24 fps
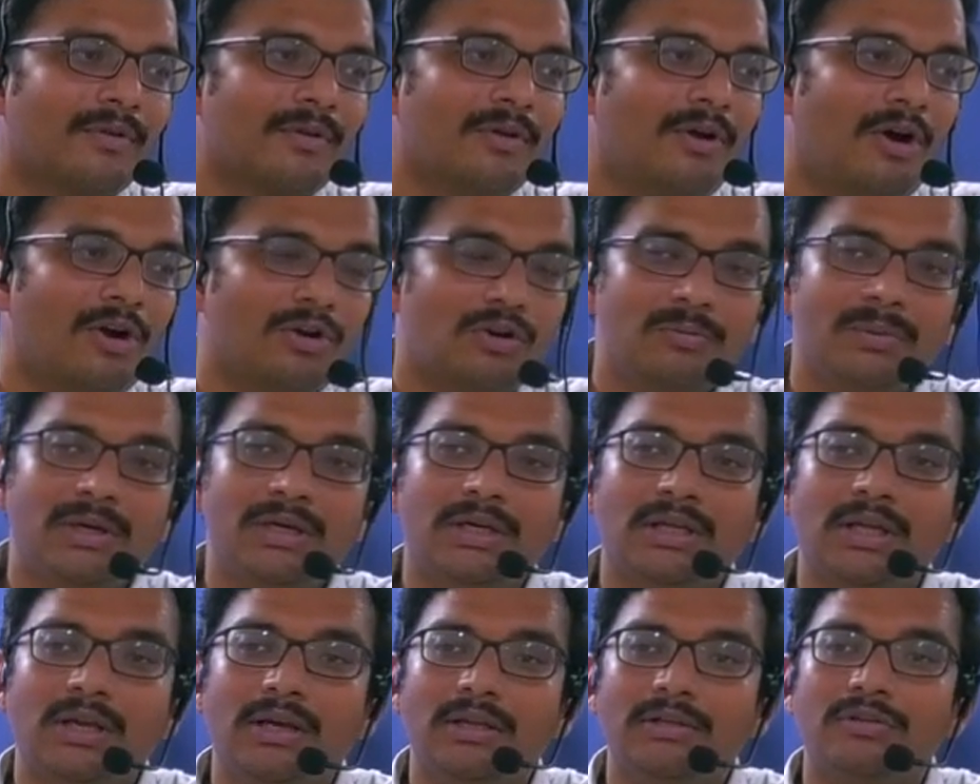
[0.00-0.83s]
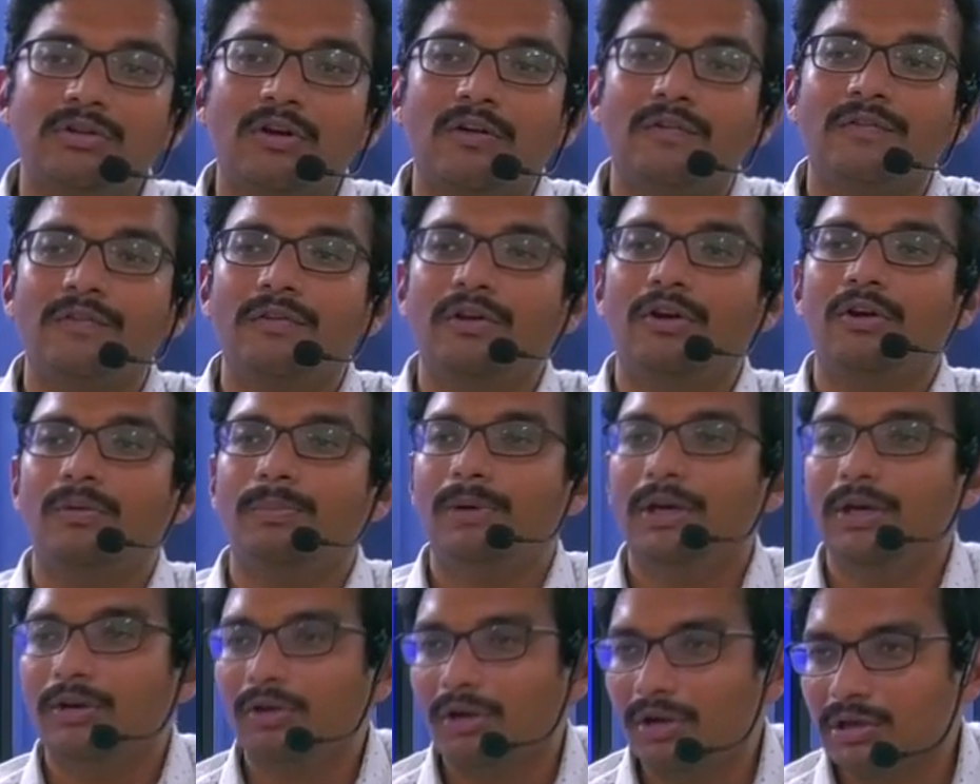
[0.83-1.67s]
Automatically software
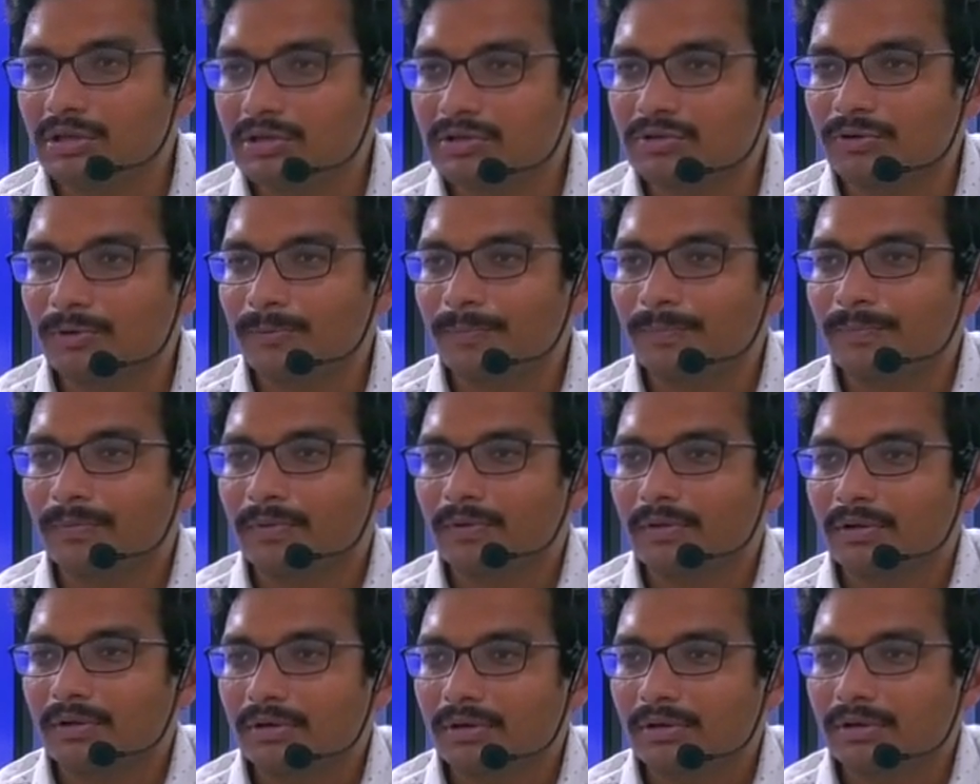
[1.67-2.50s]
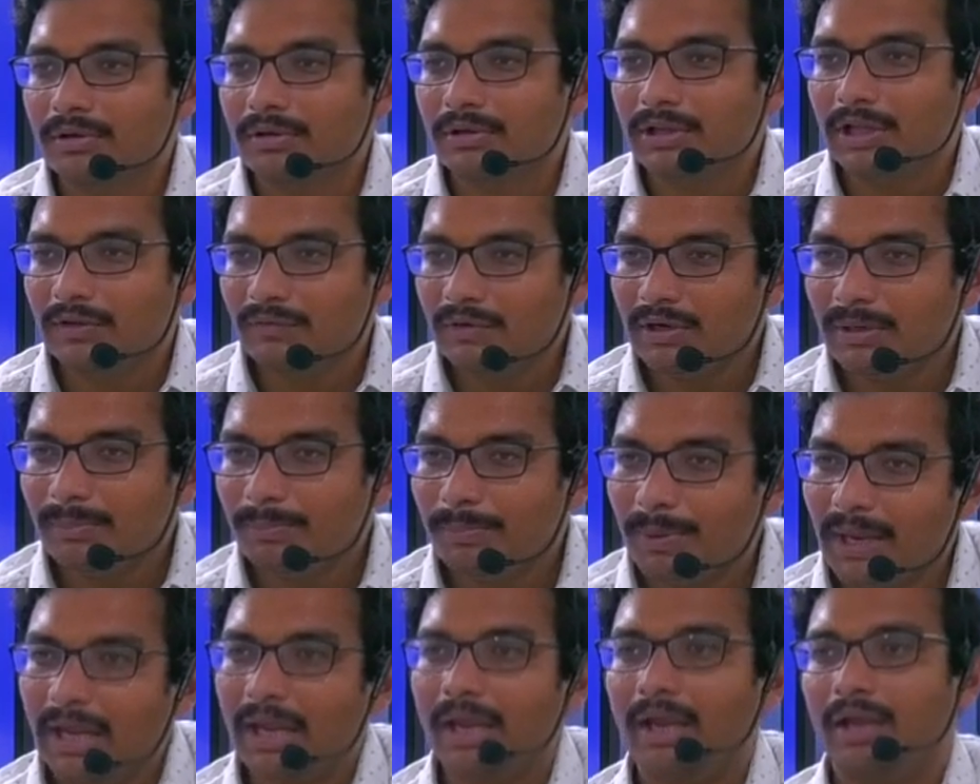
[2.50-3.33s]
update also. They will
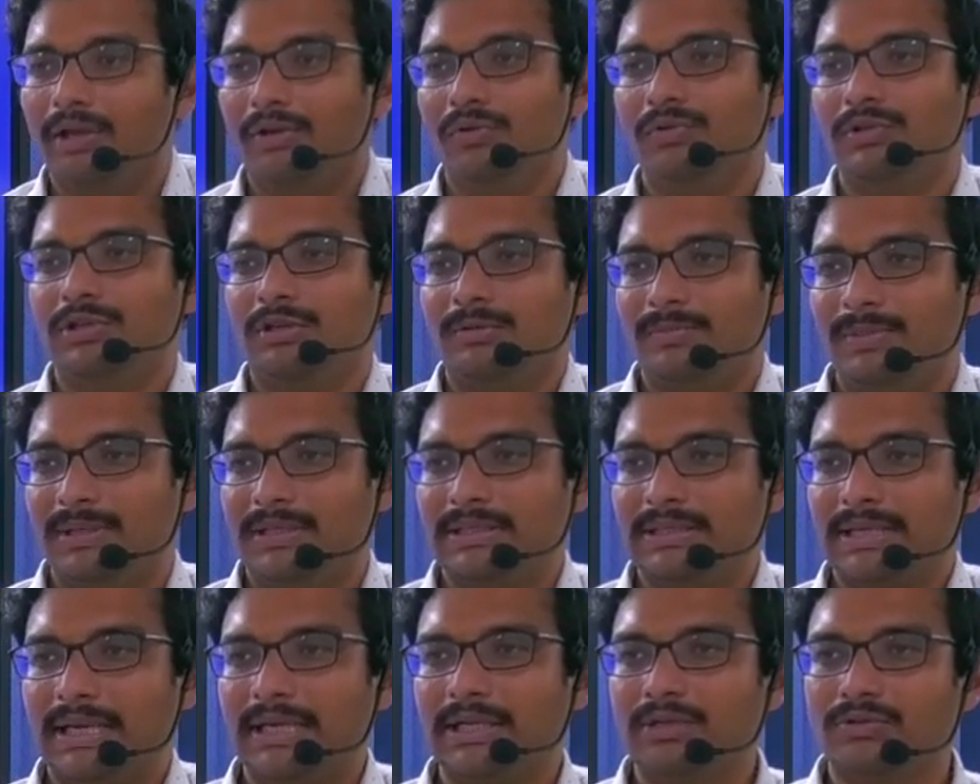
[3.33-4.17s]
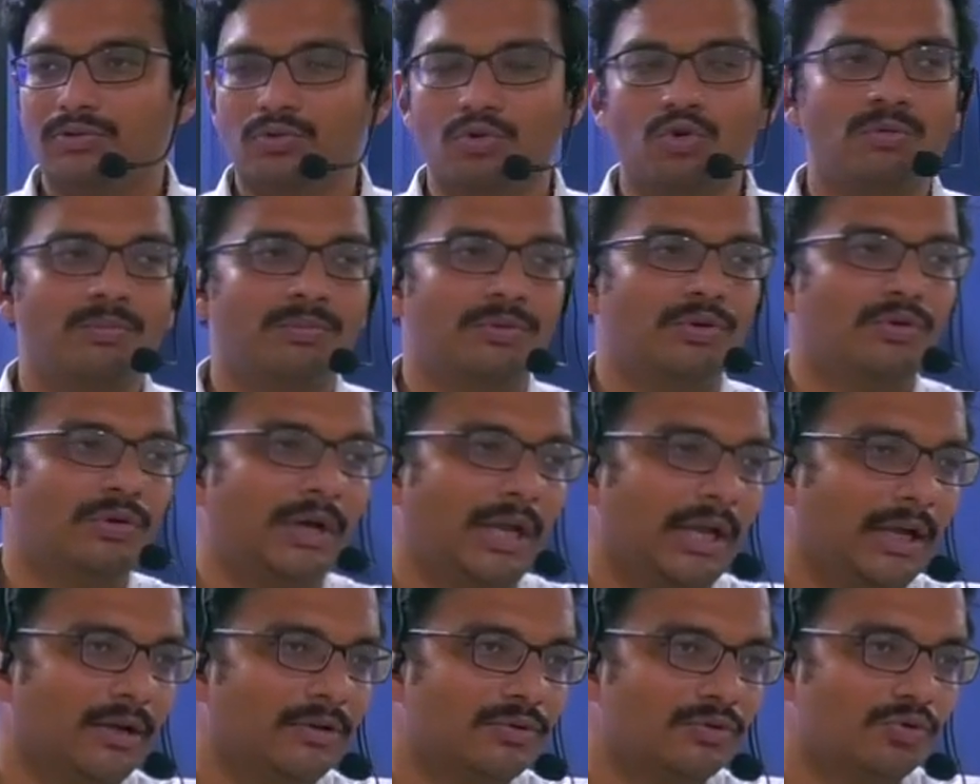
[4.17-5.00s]
pay user base, like Zoom you
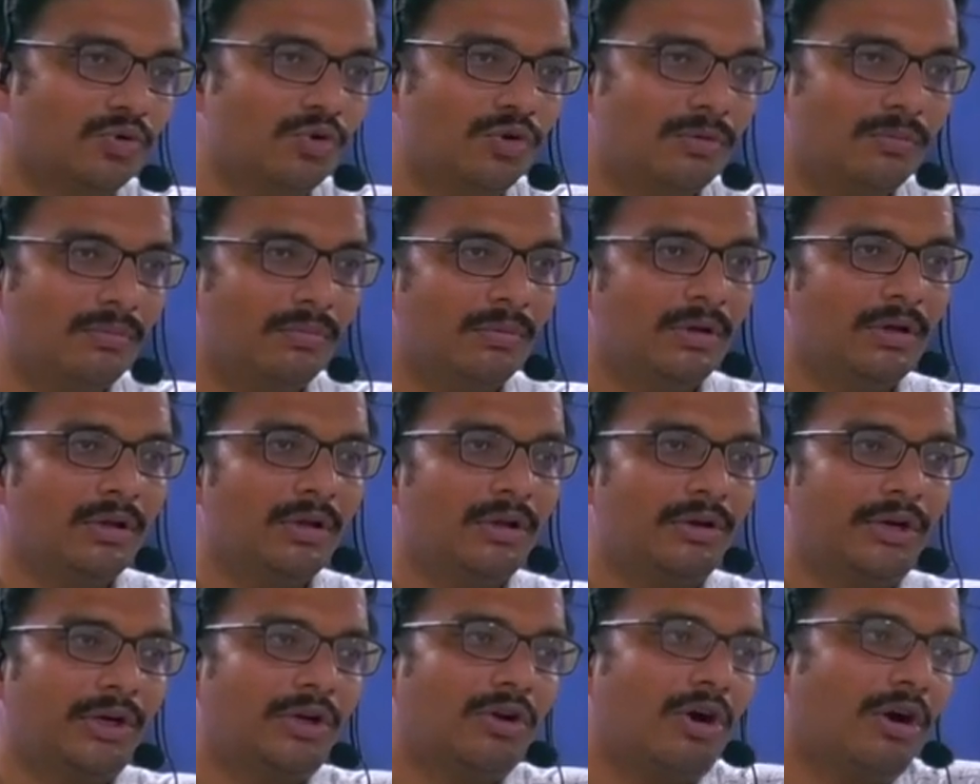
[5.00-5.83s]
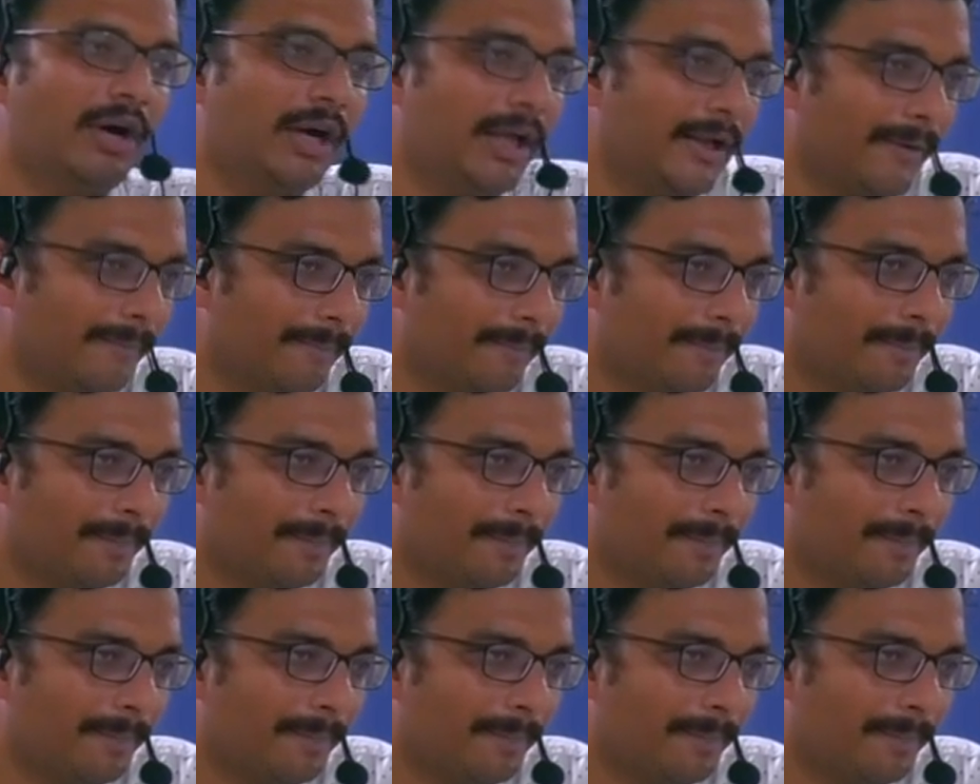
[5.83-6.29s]
take. Zoom recording.